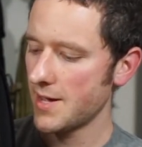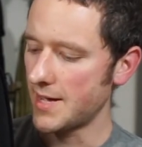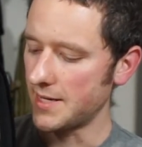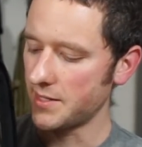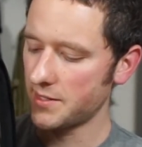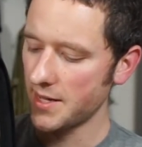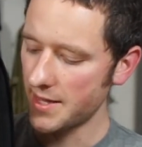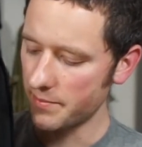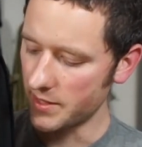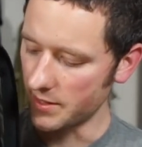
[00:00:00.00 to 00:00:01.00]
And I say
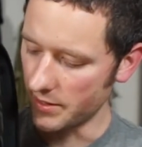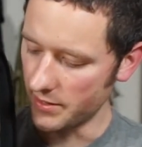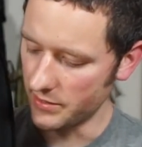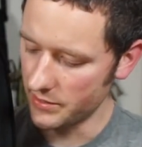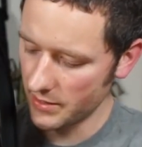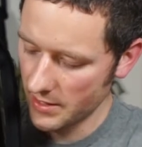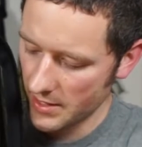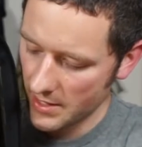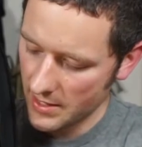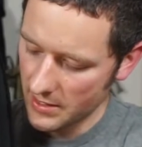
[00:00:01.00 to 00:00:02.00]
that because
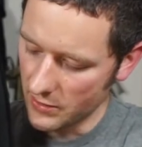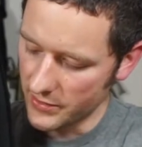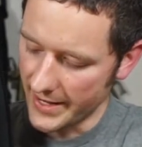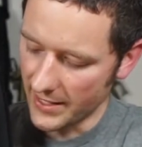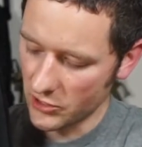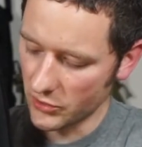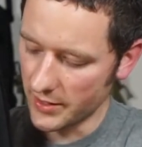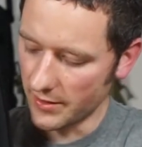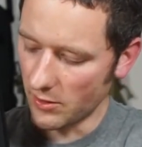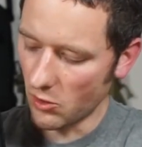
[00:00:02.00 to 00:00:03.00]
there's
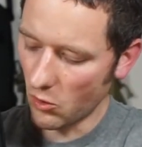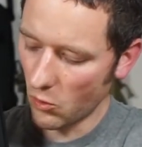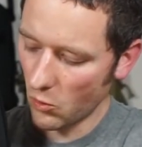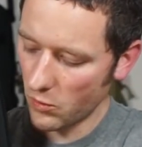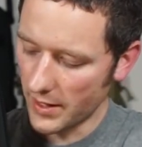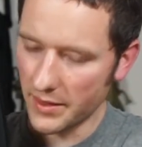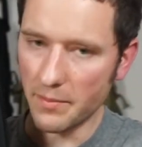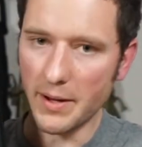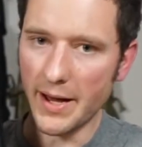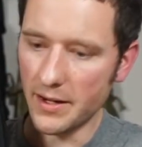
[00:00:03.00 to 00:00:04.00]
actually a hole on
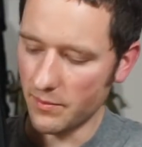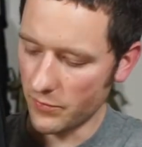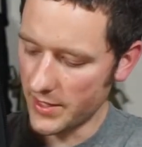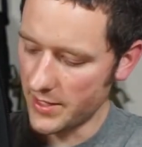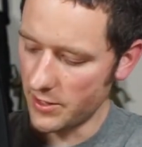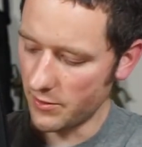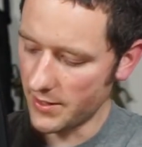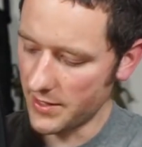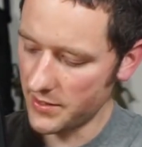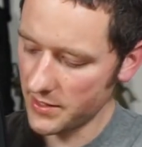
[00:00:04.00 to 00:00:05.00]
the bottom right here
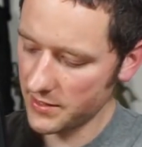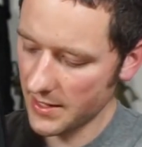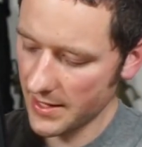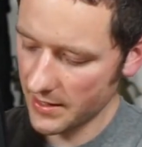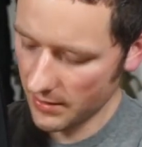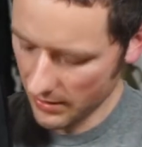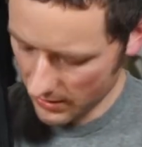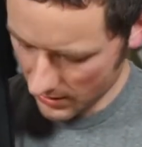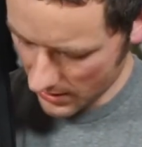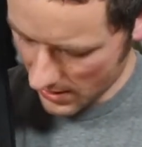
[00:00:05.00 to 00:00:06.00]
on this side
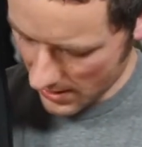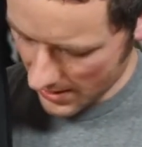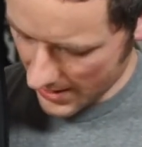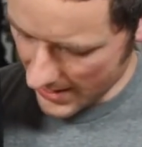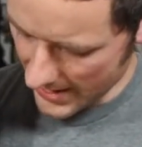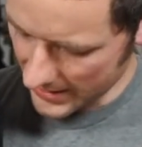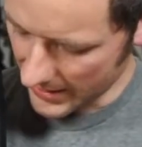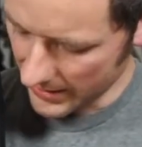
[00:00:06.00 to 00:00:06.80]
and